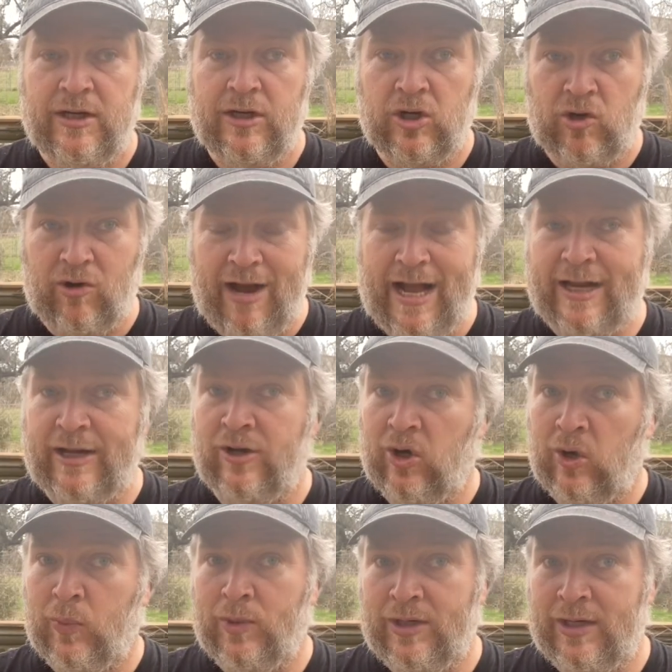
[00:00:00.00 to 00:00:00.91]
crack it
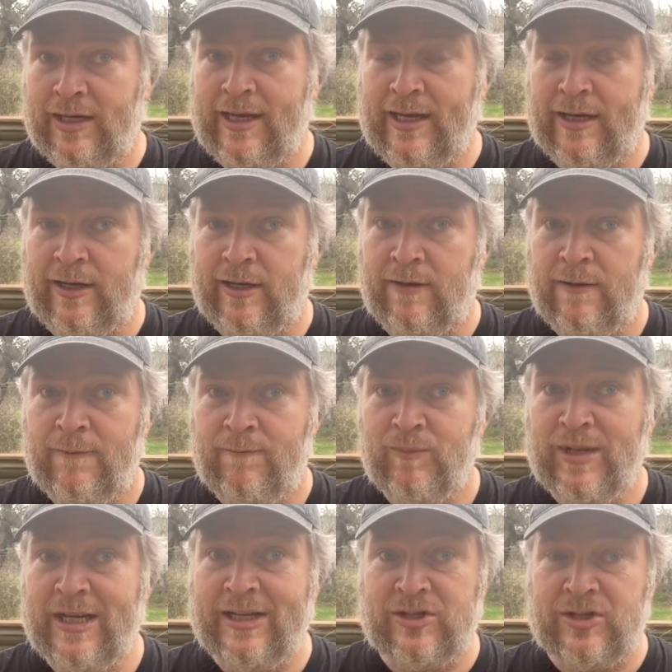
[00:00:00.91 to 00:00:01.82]
open and eat it,
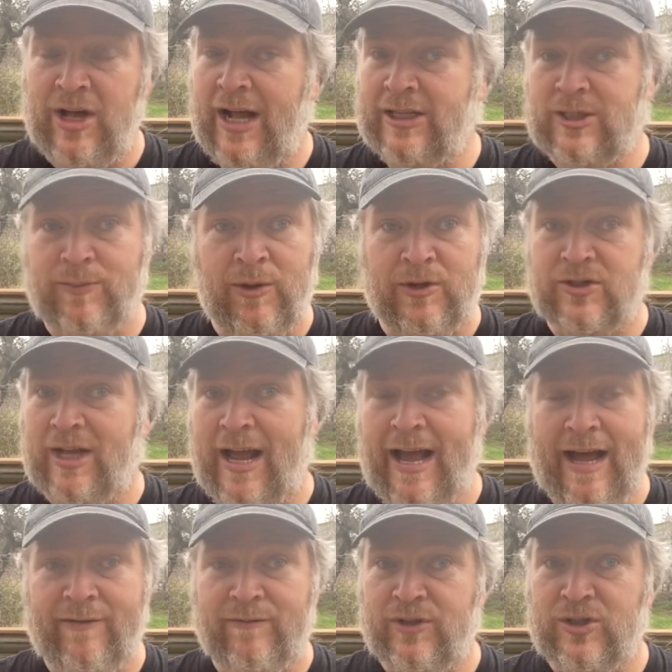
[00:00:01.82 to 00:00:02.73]
is not supposed to
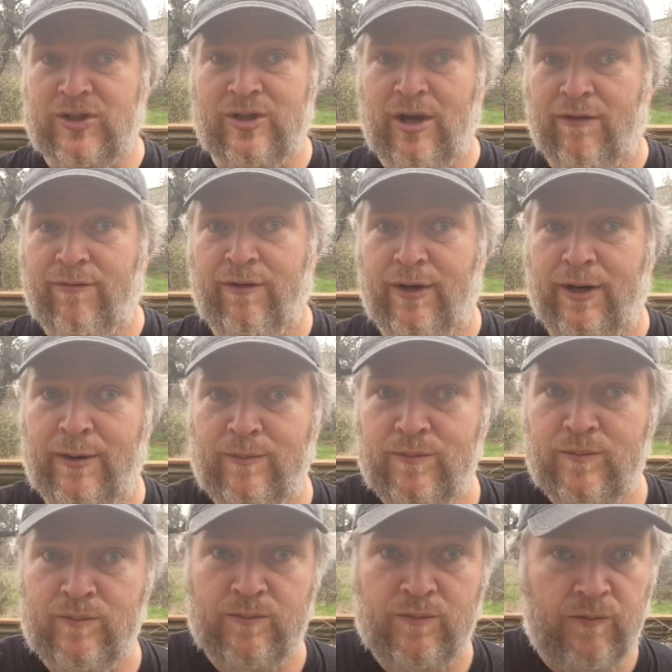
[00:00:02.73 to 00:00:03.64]
have this stuff in it,
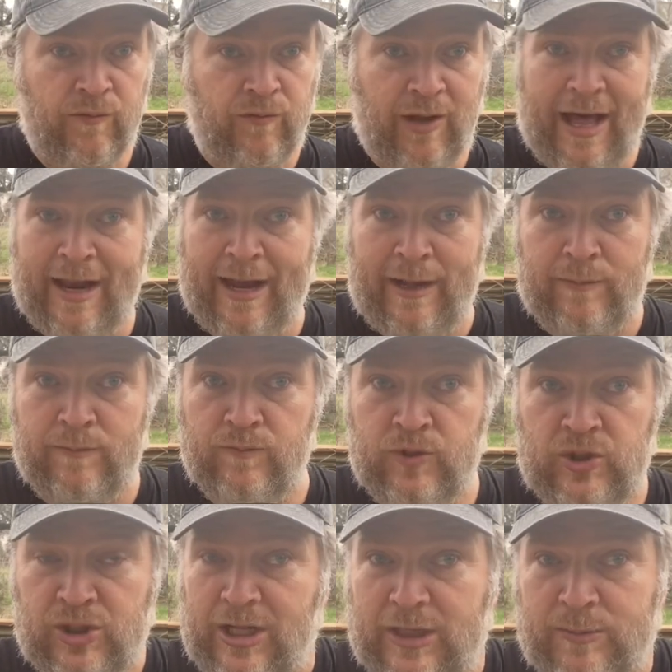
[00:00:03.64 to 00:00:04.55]
flat out.
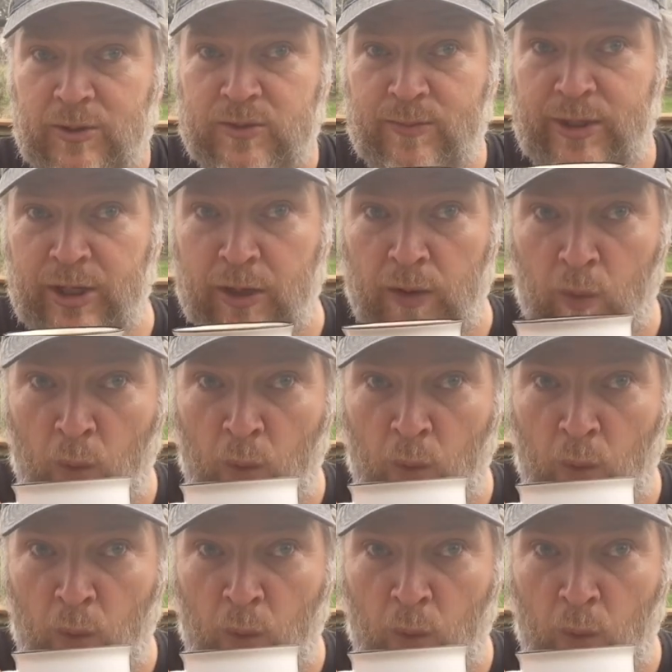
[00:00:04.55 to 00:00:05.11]
It's just not supposed to be there.